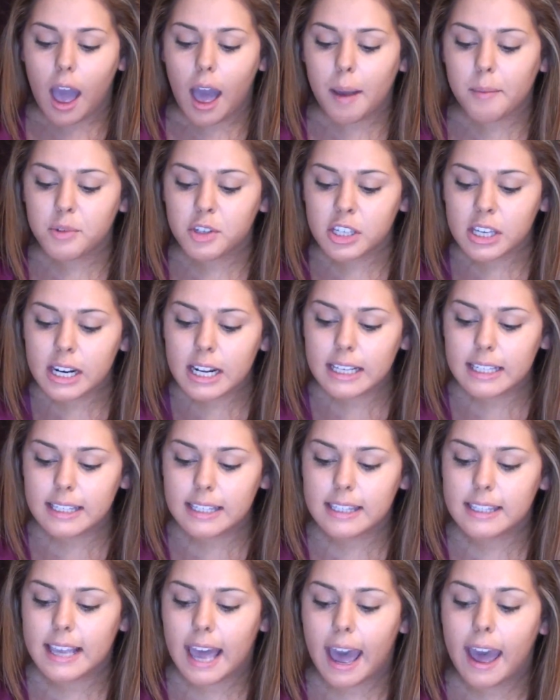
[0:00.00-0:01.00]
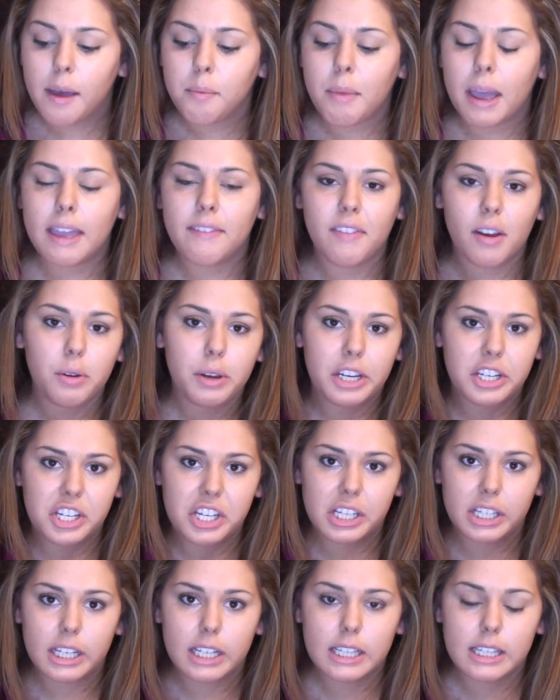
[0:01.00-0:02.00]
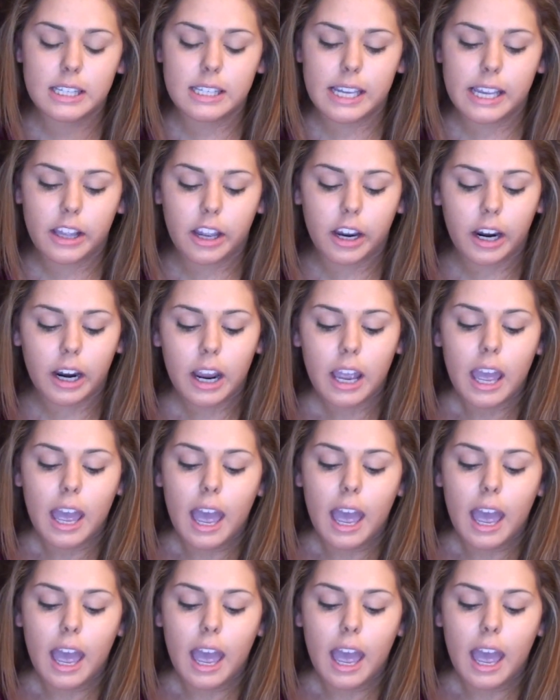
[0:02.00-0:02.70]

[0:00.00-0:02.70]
I'm just going to set my foundation and concealer,